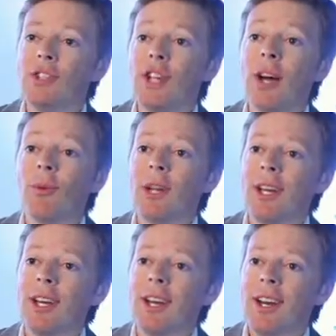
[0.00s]

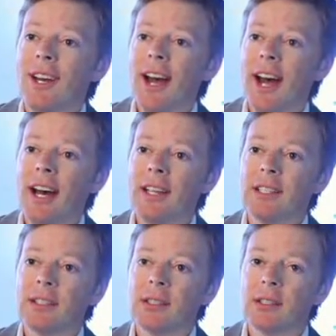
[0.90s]
generally
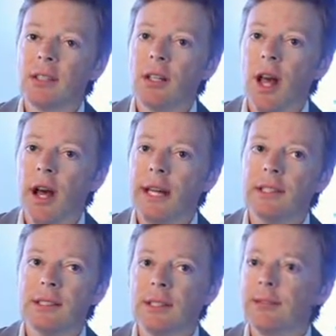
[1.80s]
as
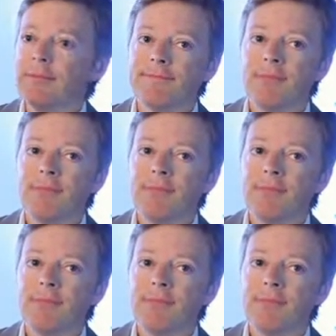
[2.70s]
clients and